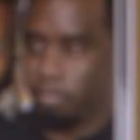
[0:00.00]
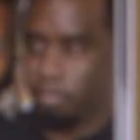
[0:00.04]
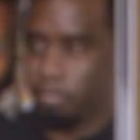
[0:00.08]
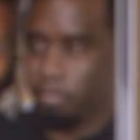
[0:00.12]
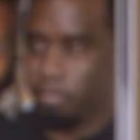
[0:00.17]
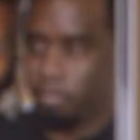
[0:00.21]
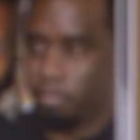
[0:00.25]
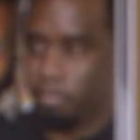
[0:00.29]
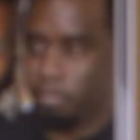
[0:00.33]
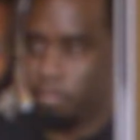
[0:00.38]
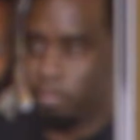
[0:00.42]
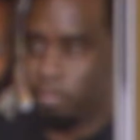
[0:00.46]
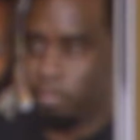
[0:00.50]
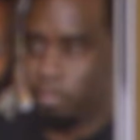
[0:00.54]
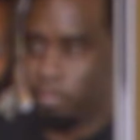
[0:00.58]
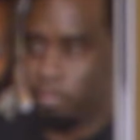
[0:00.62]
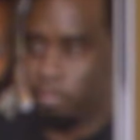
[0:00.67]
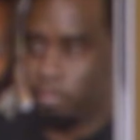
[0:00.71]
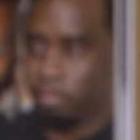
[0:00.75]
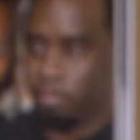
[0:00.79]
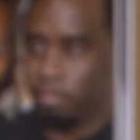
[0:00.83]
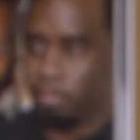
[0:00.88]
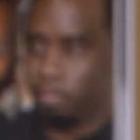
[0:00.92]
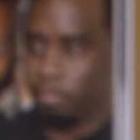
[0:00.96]

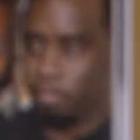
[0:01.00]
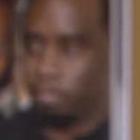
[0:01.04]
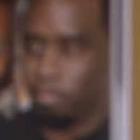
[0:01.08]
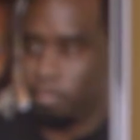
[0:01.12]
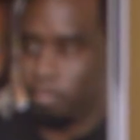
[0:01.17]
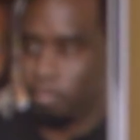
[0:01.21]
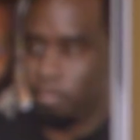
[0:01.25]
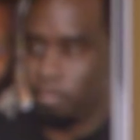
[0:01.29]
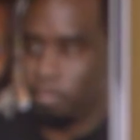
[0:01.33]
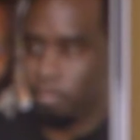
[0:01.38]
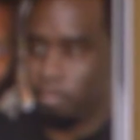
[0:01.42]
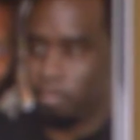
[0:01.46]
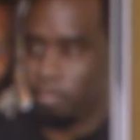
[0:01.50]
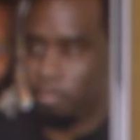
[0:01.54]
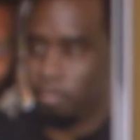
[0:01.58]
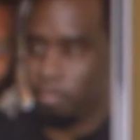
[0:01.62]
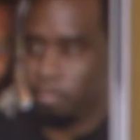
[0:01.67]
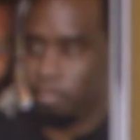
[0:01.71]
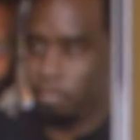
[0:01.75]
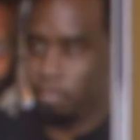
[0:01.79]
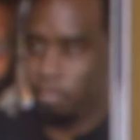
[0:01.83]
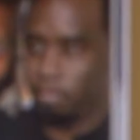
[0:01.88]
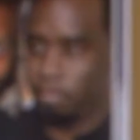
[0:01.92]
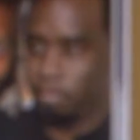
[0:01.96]

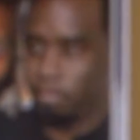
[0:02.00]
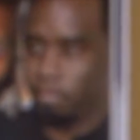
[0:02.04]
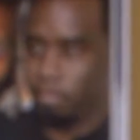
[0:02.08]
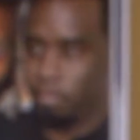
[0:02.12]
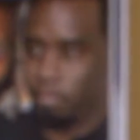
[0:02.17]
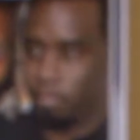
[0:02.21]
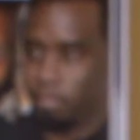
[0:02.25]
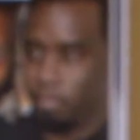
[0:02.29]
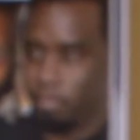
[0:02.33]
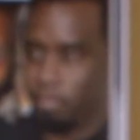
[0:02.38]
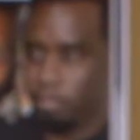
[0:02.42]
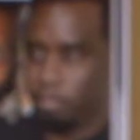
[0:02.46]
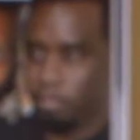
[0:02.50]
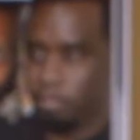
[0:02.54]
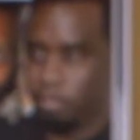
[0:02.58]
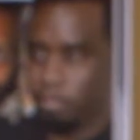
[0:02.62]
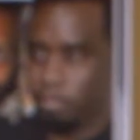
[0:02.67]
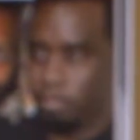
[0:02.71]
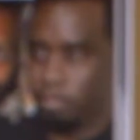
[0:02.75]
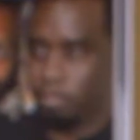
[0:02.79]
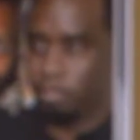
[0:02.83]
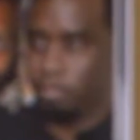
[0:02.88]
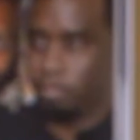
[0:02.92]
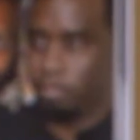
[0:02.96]

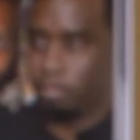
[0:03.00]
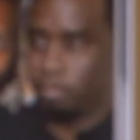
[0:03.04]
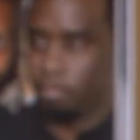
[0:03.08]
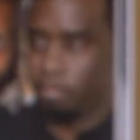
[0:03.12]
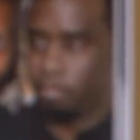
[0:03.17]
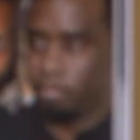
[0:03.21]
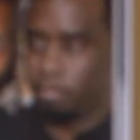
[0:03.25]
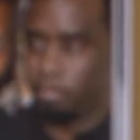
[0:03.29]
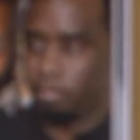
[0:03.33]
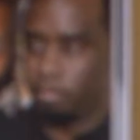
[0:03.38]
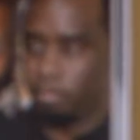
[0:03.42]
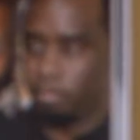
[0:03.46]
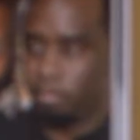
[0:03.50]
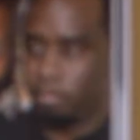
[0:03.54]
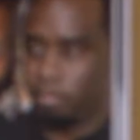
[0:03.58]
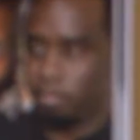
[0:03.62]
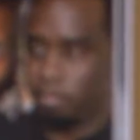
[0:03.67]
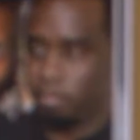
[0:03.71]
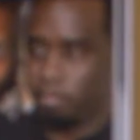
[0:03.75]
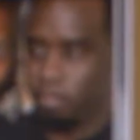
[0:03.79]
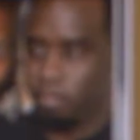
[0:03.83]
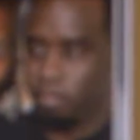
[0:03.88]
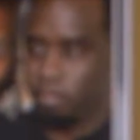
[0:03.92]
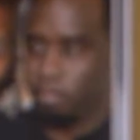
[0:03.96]

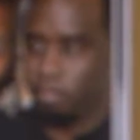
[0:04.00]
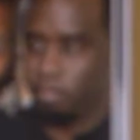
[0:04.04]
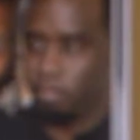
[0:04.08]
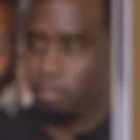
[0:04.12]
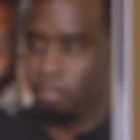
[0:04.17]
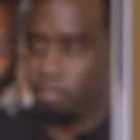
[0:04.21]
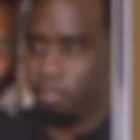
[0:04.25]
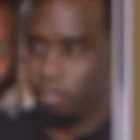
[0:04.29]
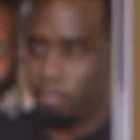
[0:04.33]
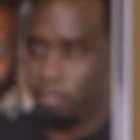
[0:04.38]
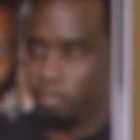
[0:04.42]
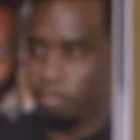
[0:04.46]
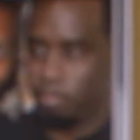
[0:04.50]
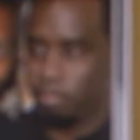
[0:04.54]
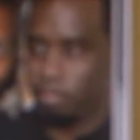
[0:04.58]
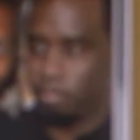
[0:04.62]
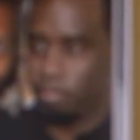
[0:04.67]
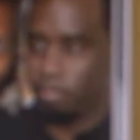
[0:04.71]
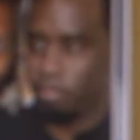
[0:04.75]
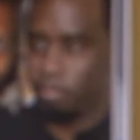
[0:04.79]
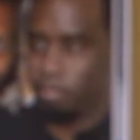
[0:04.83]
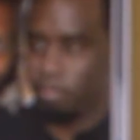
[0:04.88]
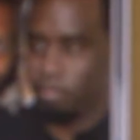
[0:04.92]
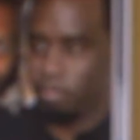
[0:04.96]
No words are spoken by the person on screen.